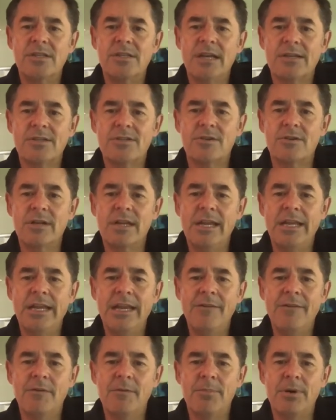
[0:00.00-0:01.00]
yesterday
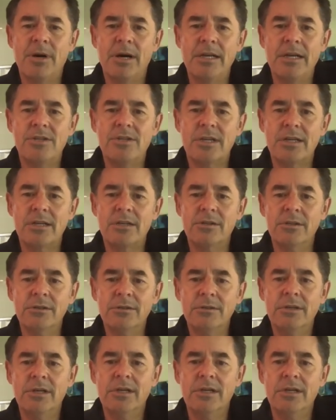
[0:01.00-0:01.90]
gave a buy signal,